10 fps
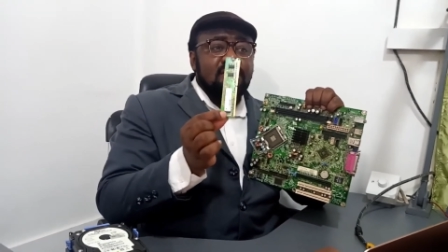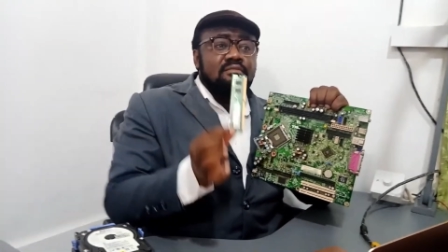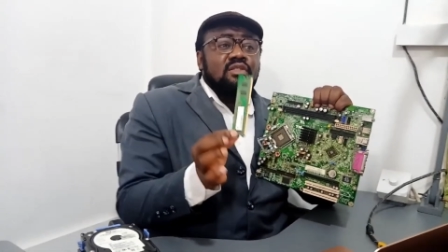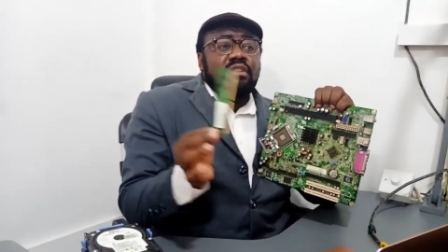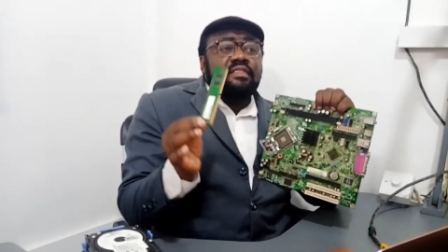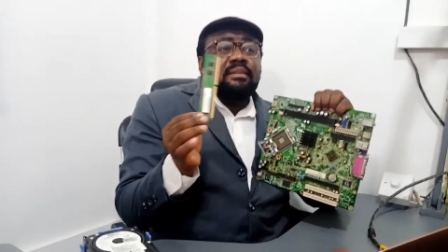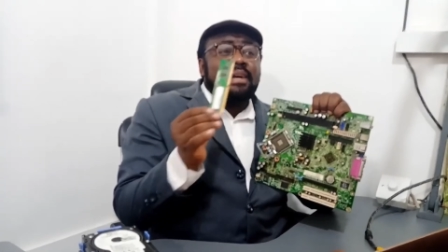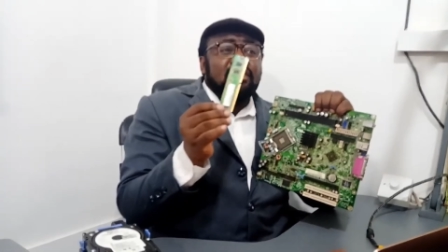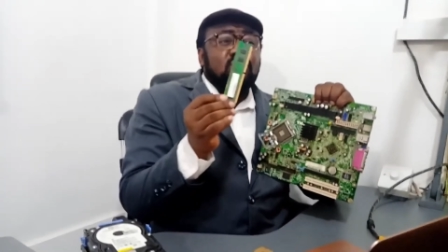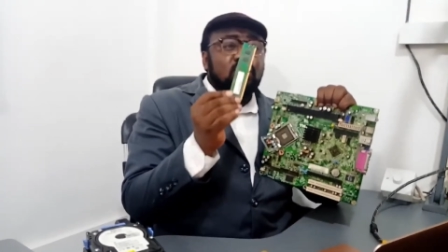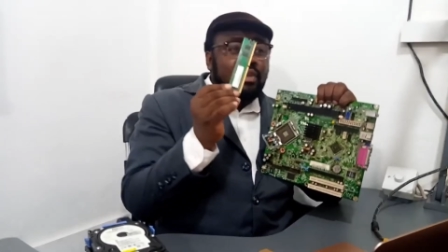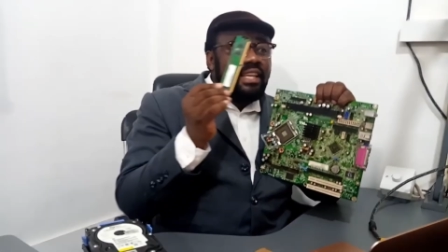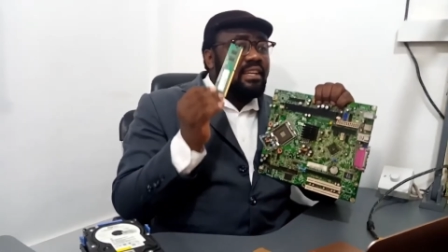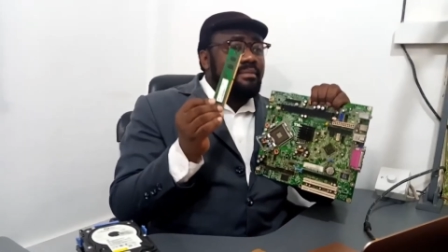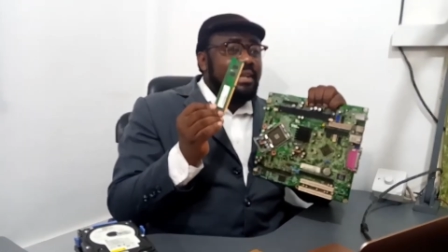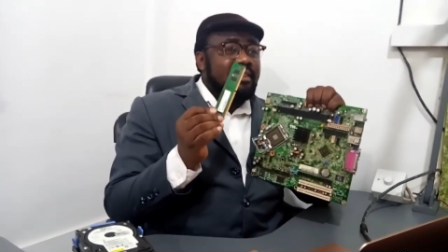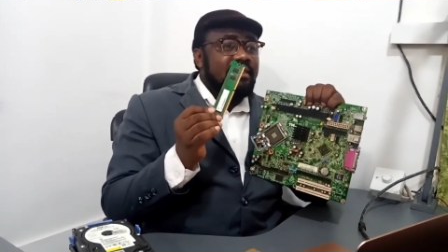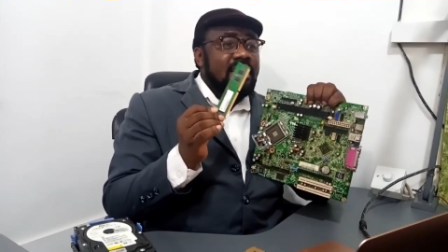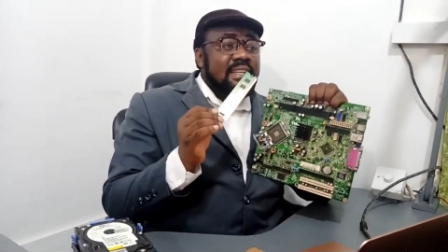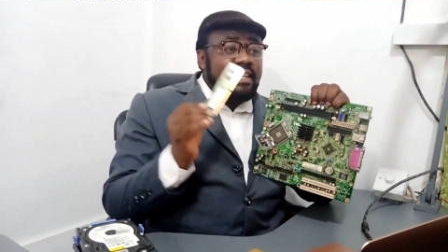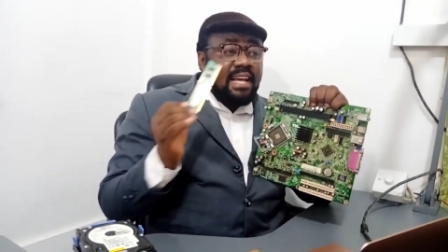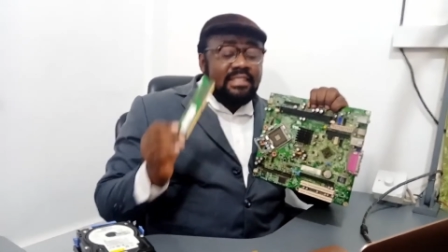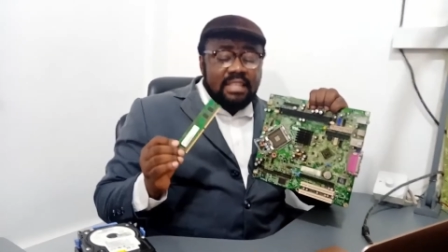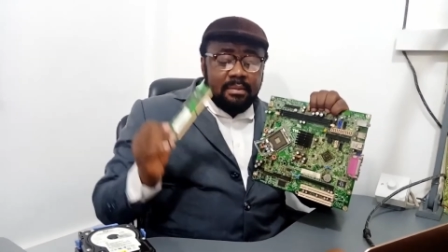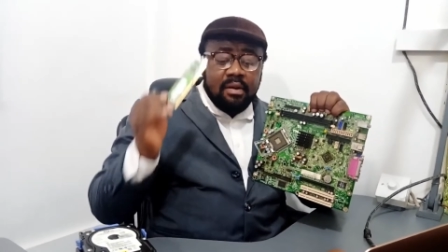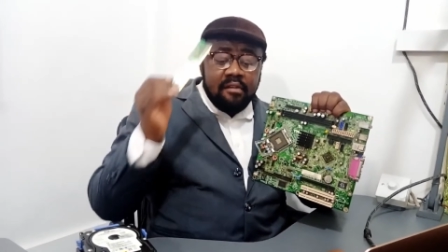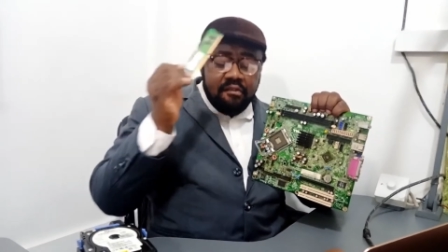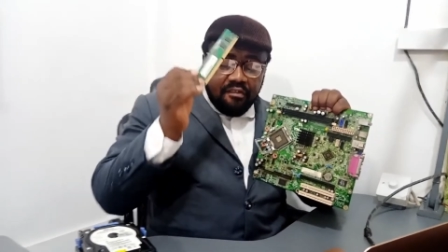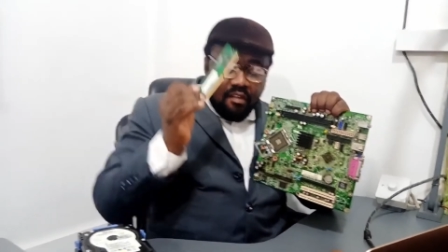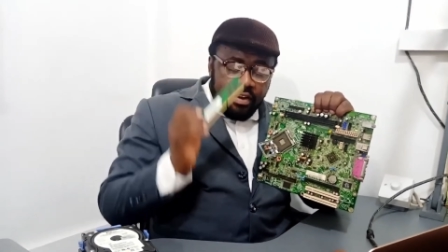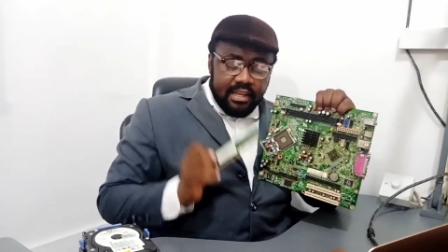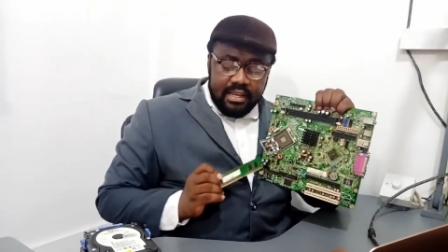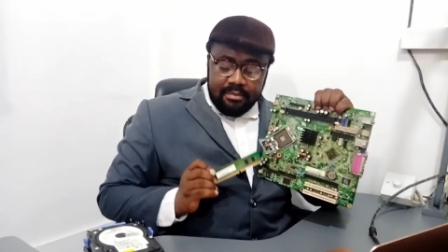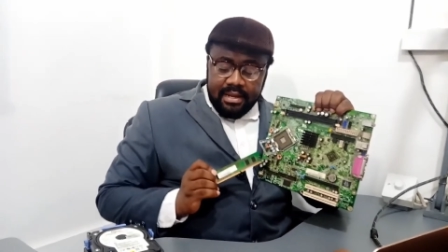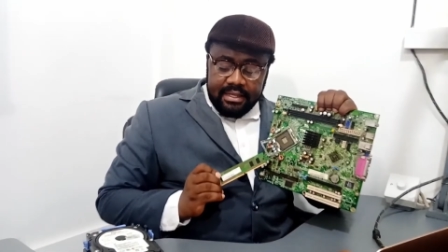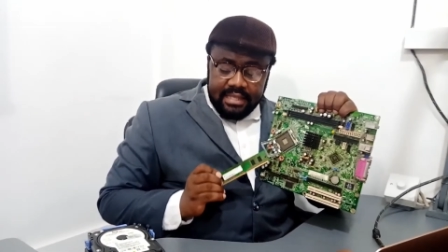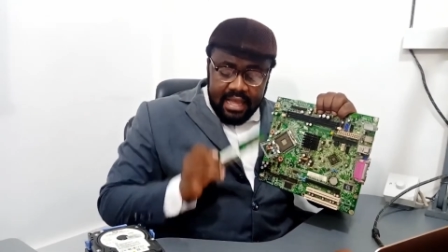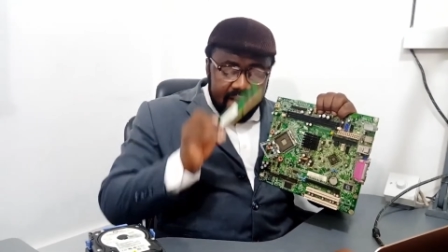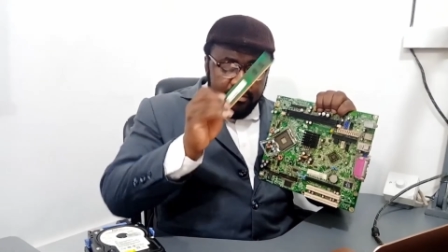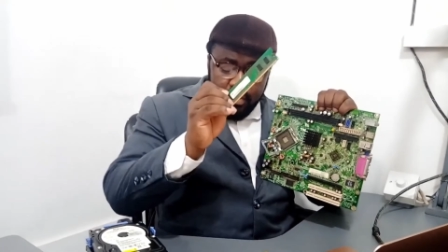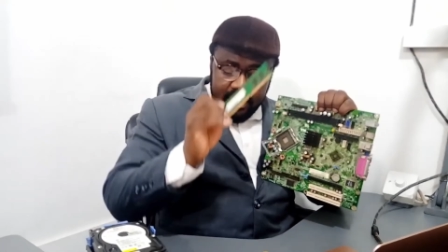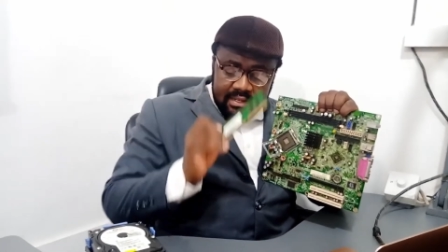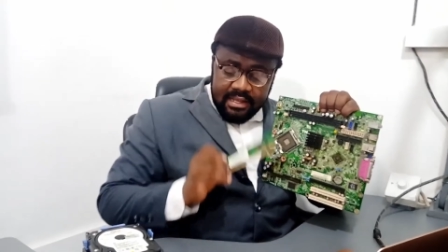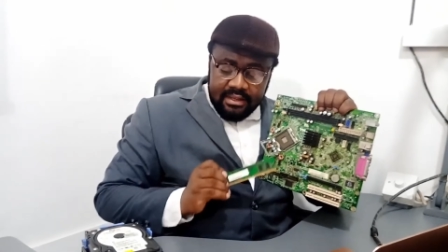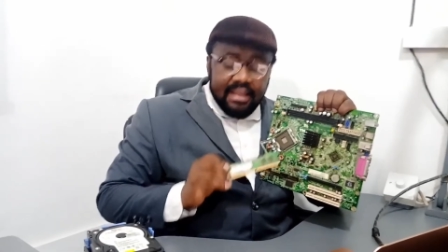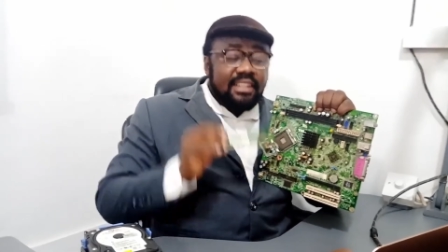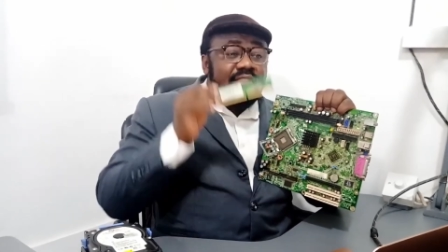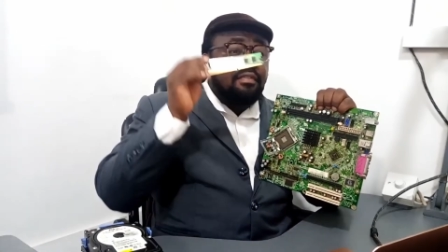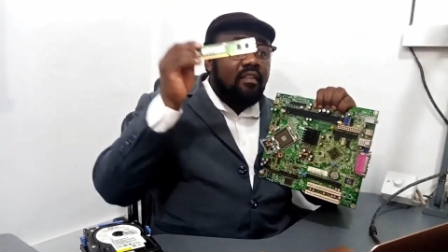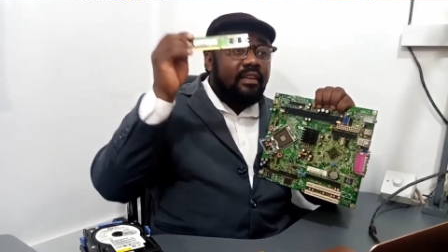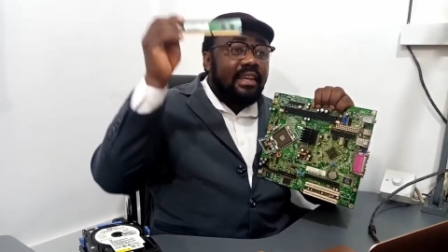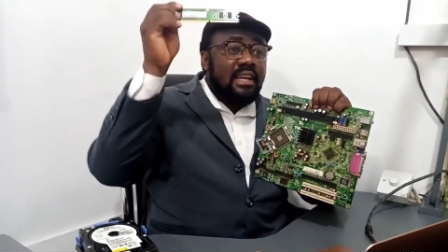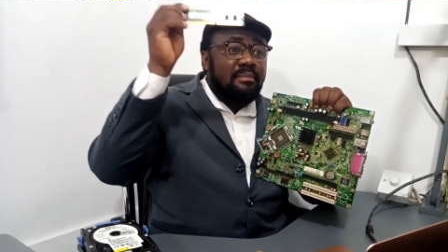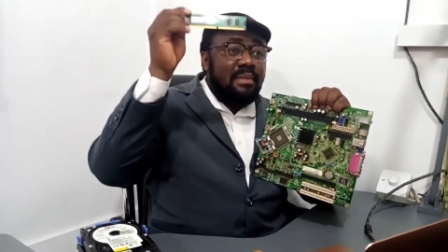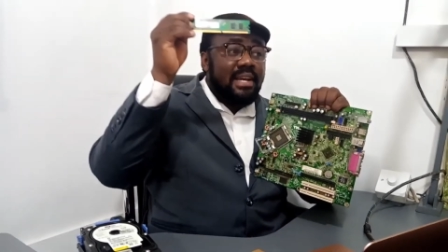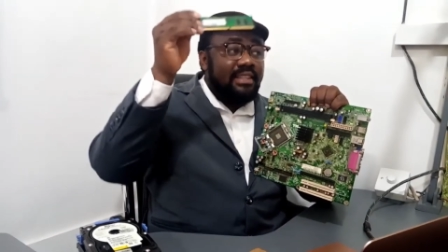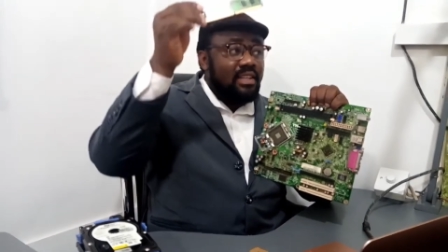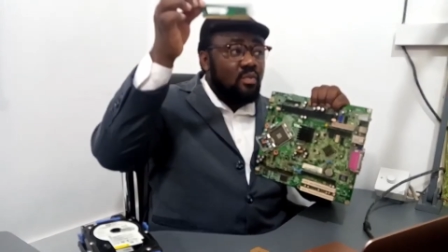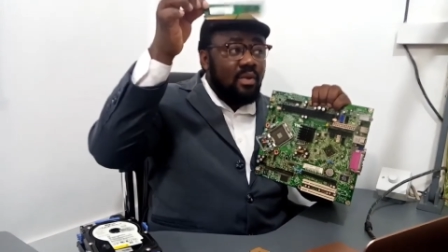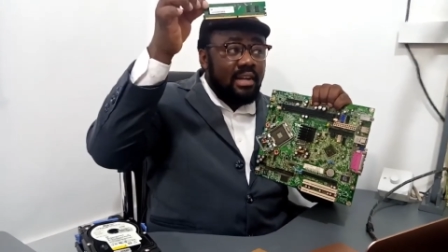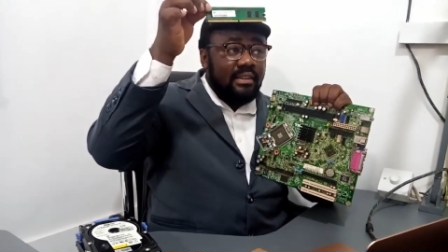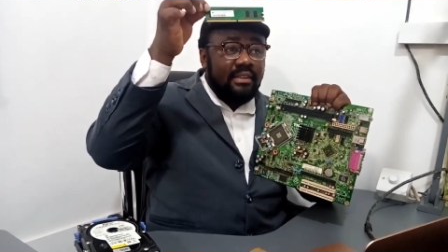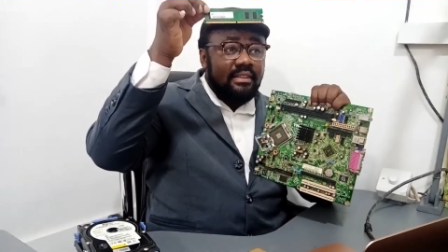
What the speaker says: Most of them are 2 gigabytes. There are some 4 gigabytes. I have one that is 4 gigabytes, just one.